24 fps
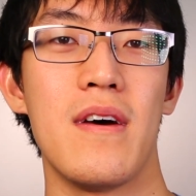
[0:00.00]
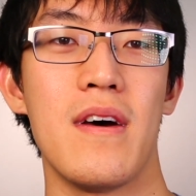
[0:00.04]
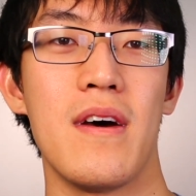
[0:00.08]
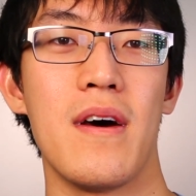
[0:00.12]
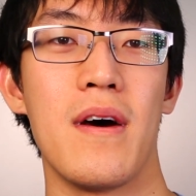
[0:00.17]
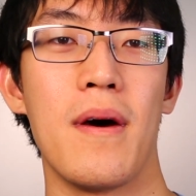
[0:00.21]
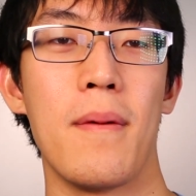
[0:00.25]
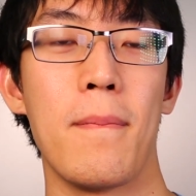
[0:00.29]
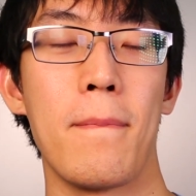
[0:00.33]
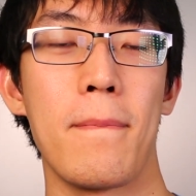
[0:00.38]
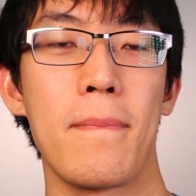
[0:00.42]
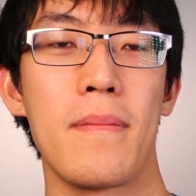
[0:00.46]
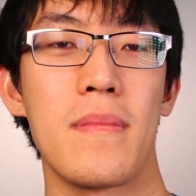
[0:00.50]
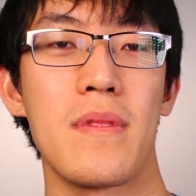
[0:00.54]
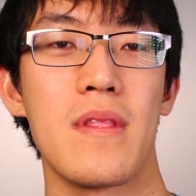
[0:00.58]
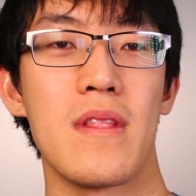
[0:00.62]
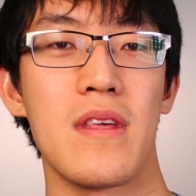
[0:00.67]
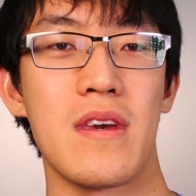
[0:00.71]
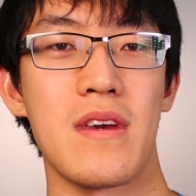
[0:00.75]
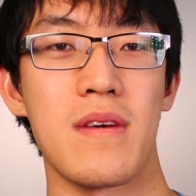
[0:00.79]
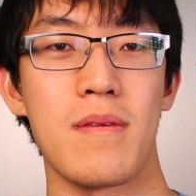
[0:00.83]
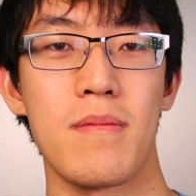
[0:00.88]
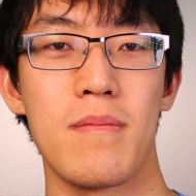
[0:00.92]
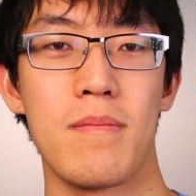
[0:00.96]
Um,
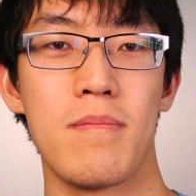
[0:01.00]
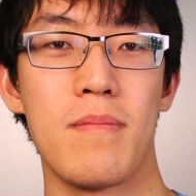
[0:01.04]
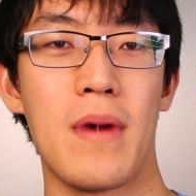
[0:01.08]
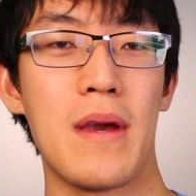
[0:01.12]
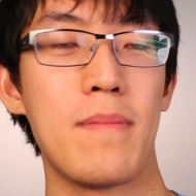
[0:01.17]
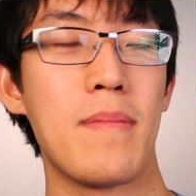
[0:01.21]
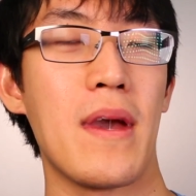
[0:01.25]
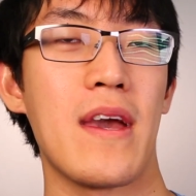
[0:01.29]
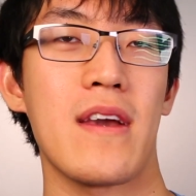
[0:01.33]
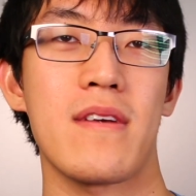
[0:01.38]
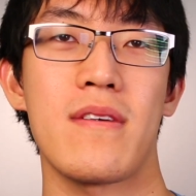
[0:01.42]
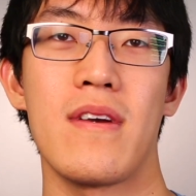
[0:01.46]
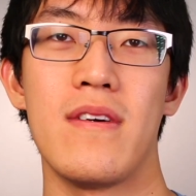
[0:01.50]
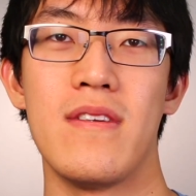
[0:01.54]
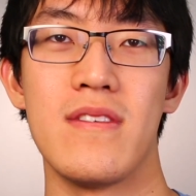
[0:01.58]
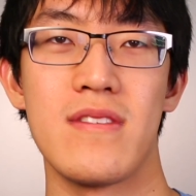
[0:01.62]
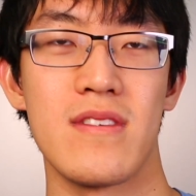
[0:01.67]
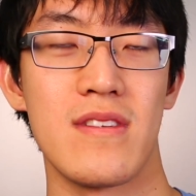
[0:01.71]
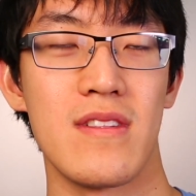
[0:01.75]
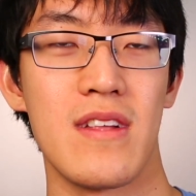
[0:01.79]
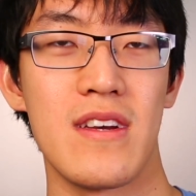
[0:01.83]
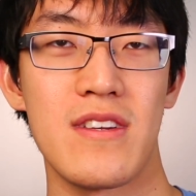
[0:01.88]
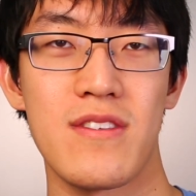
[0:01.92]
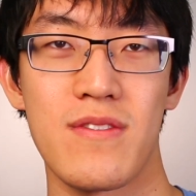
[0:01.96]
like my background
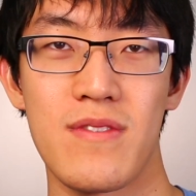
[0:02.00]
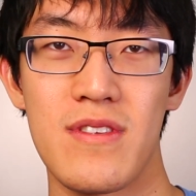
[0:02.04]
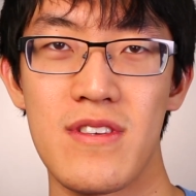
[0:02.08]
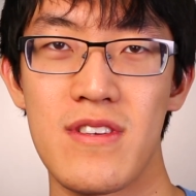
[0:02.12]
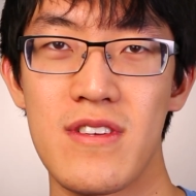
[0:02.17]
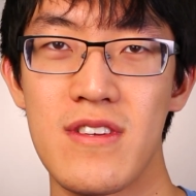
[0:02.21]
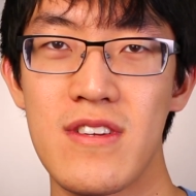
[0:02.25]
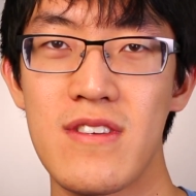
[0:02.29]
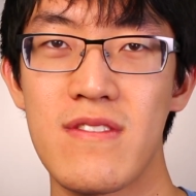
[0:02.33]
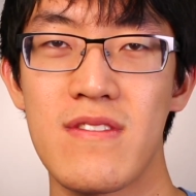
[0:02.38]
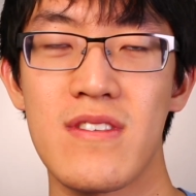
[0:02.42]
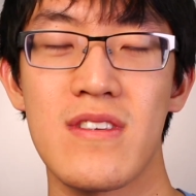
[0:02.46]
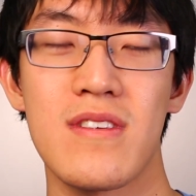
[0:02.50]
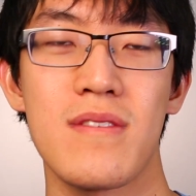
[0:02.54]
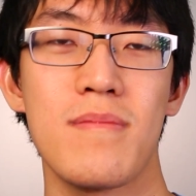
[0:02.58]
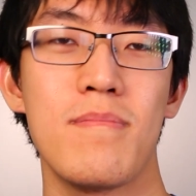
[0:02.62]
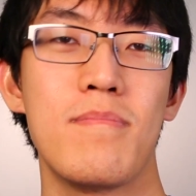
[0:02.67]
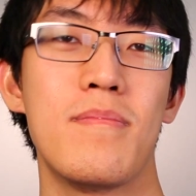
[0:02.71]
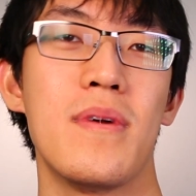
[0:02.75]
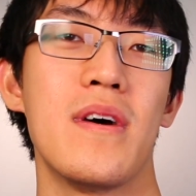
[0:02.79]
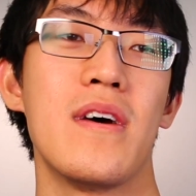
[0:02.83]
is in electrical engineering,